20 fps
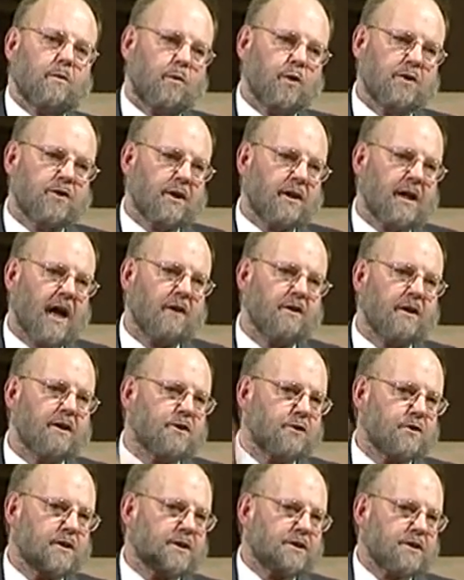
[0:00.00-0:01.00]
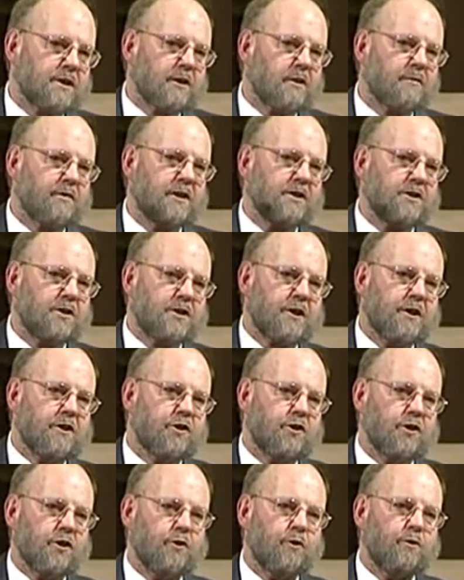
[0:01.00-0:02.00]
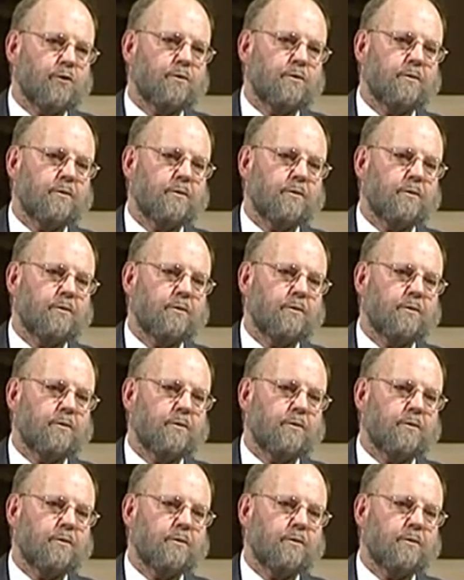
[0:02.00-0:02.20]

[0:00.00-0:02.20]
which are characteristic of each tissue.